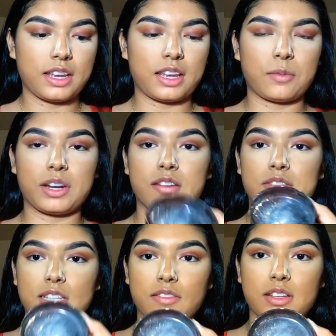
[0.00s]
And
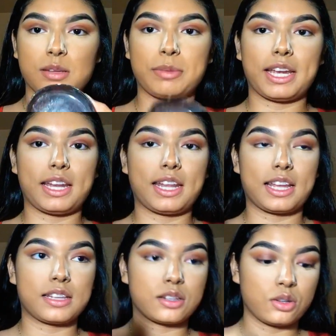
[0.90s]
whatever's left in the pan,
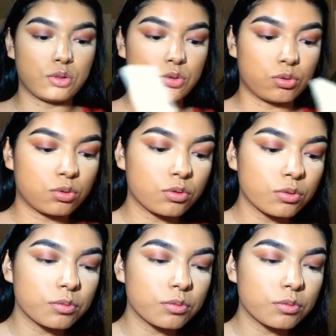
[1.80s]
I like to use